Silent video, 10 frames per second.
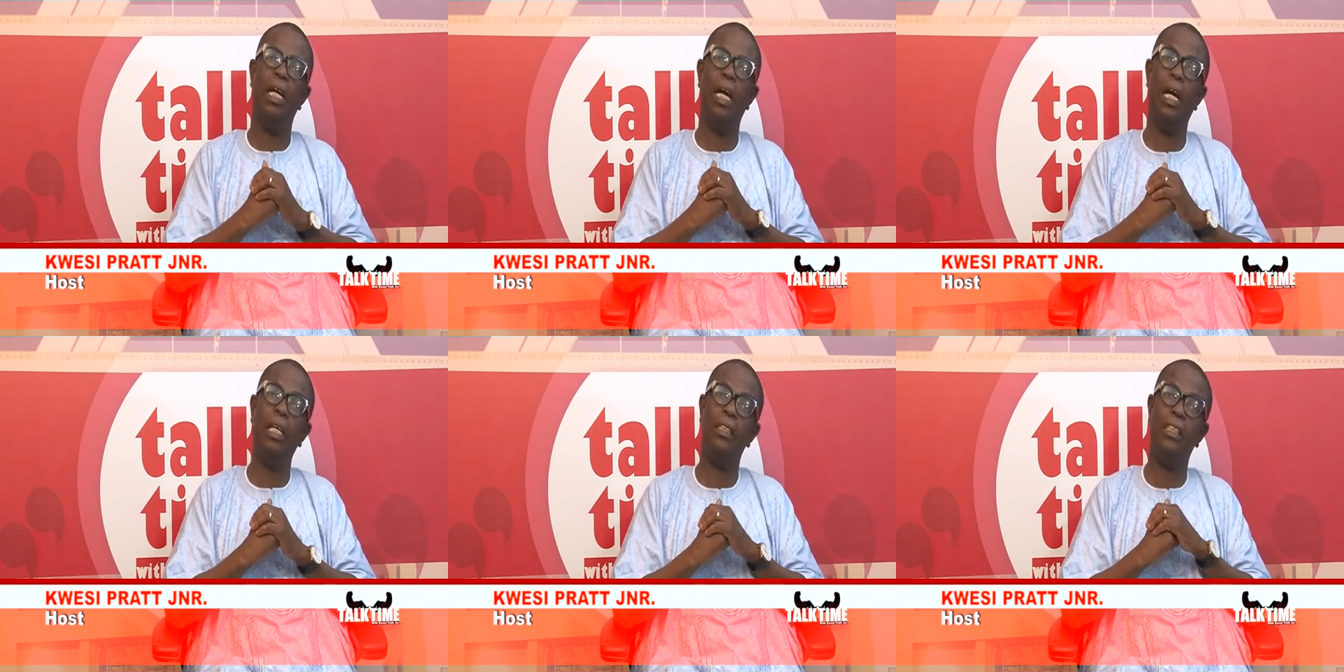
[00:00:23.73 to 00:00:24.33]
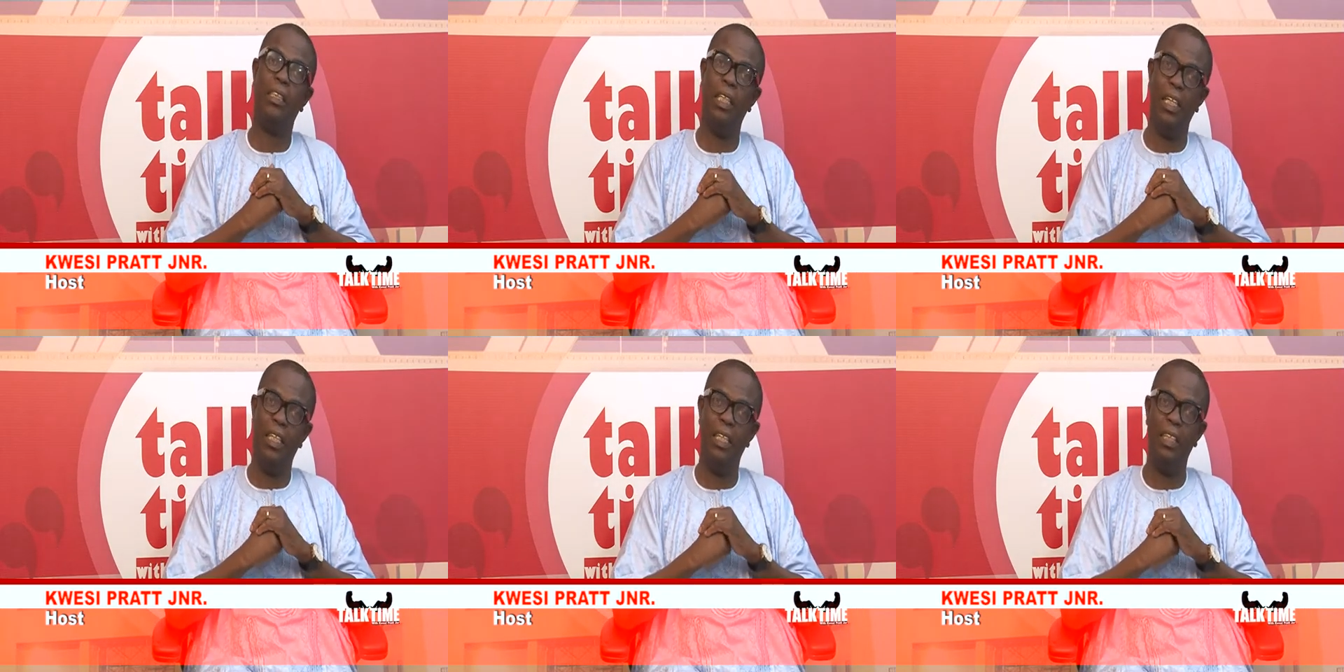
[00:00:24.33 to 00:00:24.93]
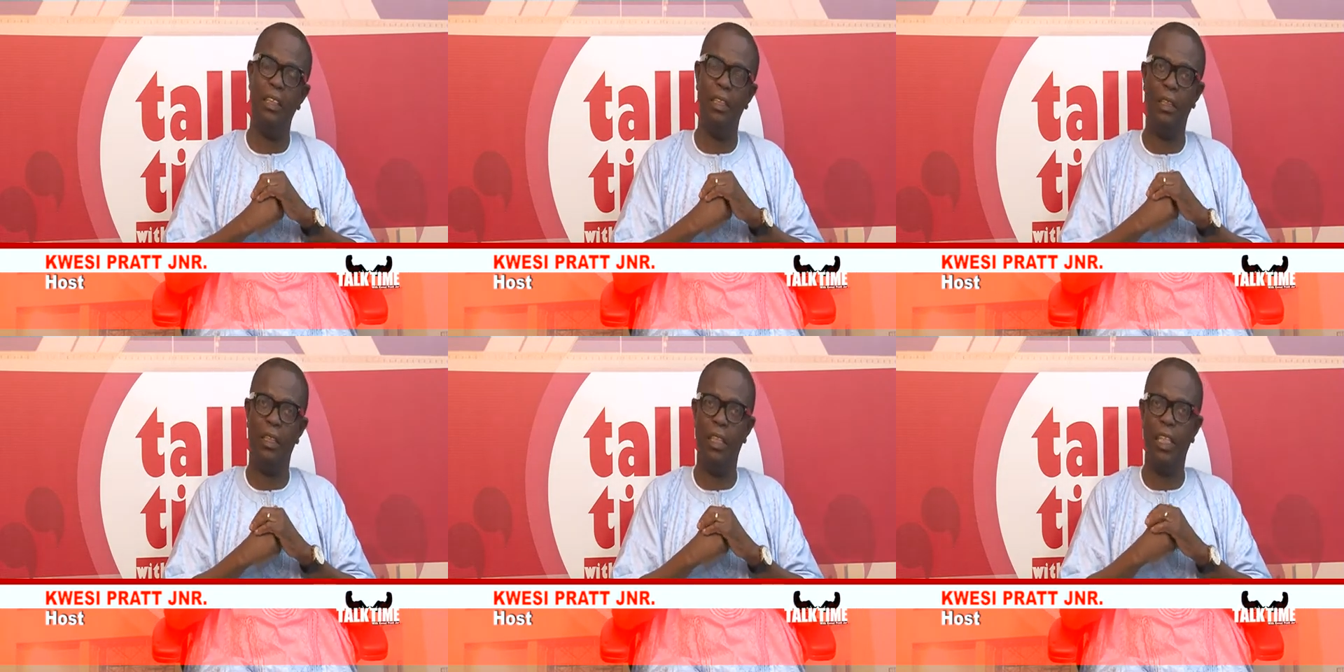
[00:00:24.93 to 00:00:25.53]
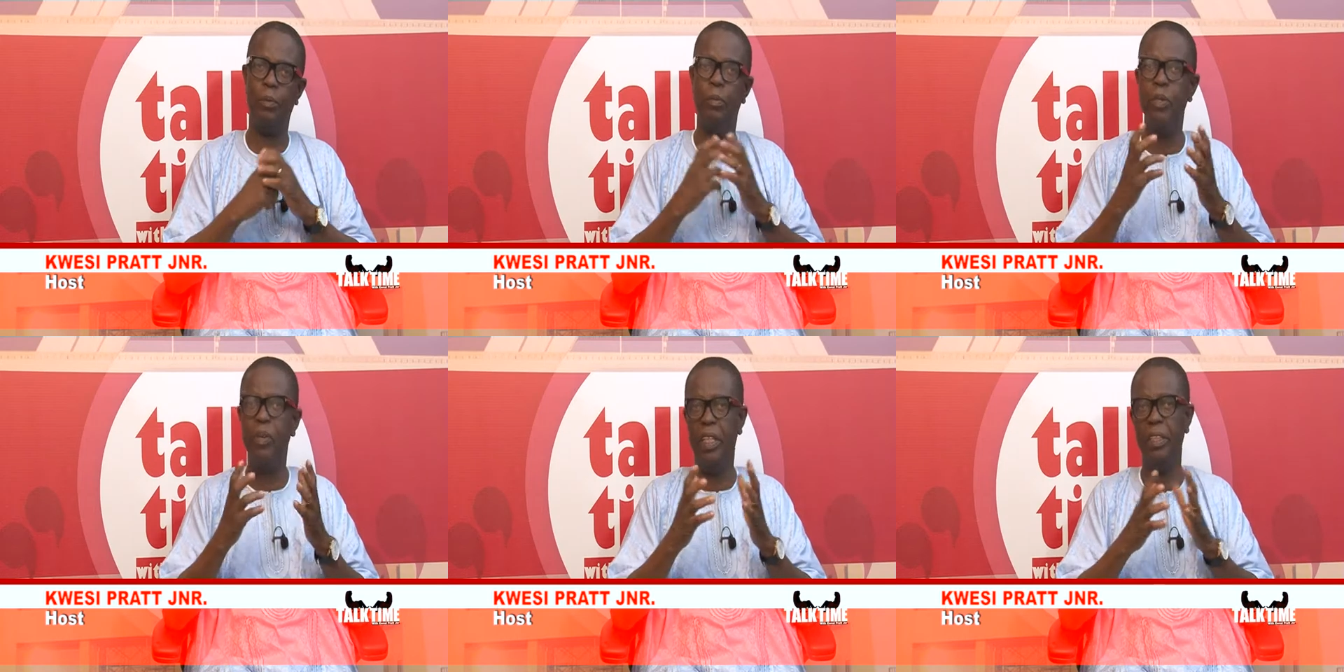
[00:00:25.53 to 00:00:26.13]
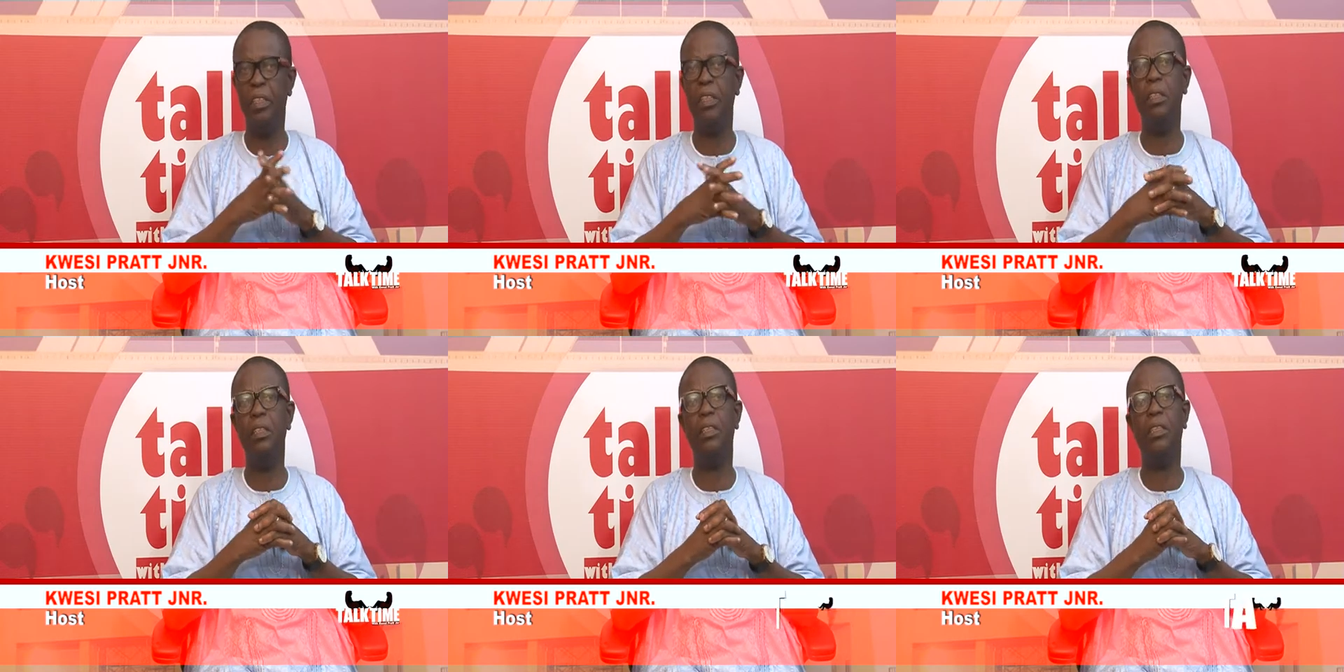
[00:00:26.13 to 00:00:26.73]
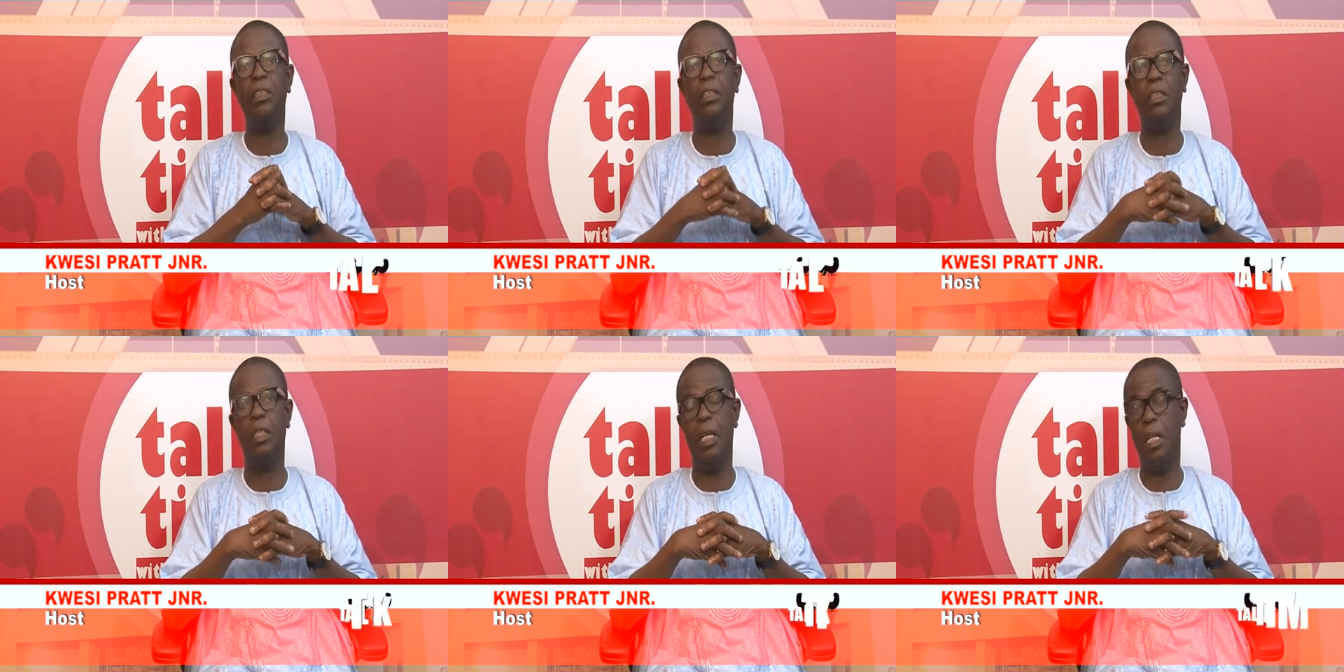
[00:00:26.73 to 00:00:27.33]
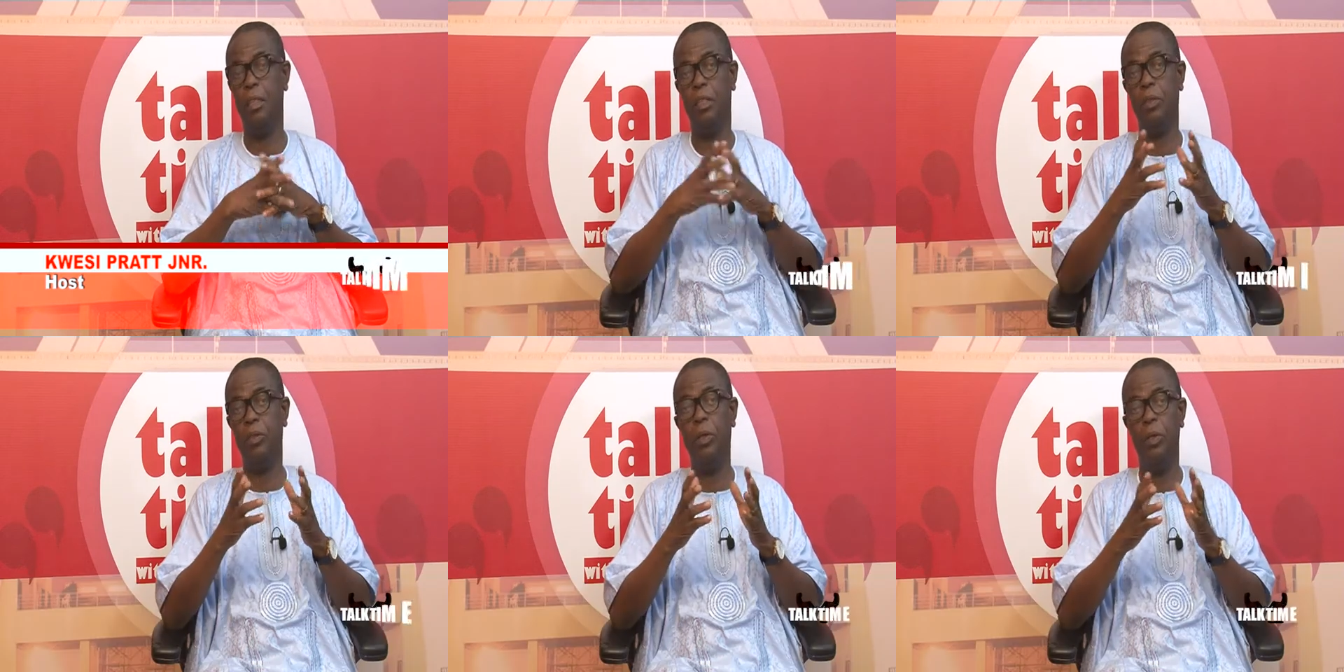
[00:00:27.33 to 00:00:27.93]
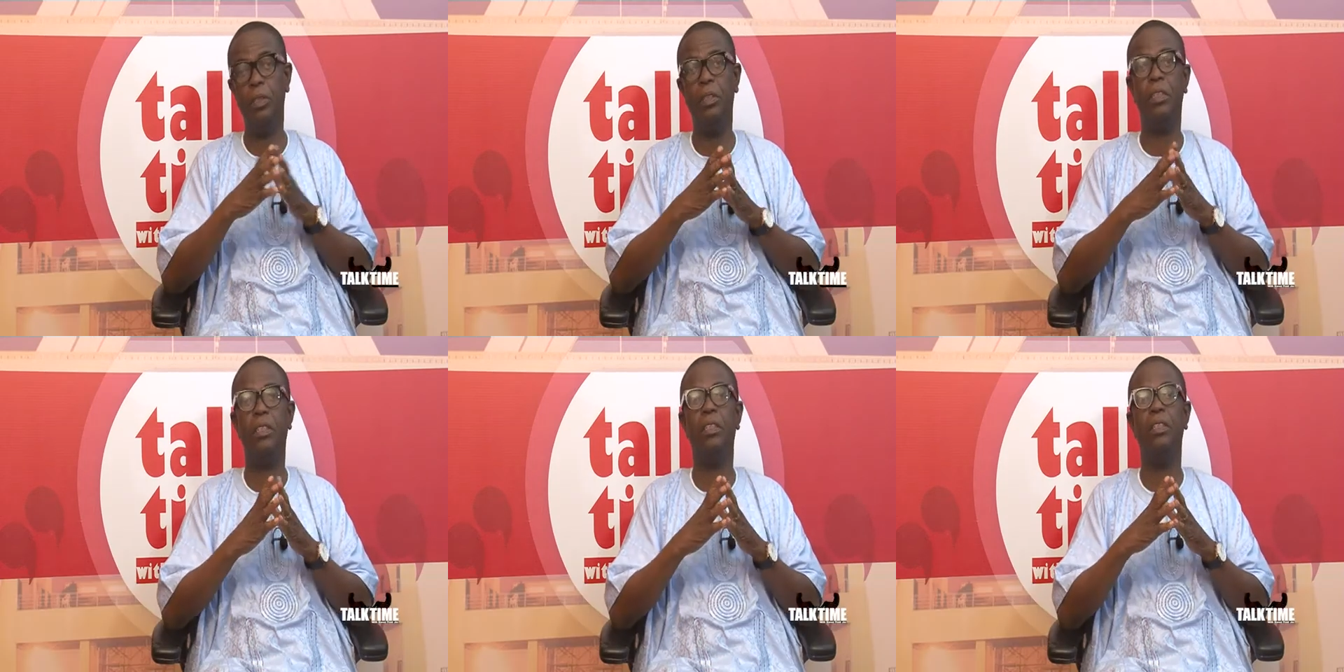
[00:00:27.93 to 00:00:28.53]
and share the experiences and thoughts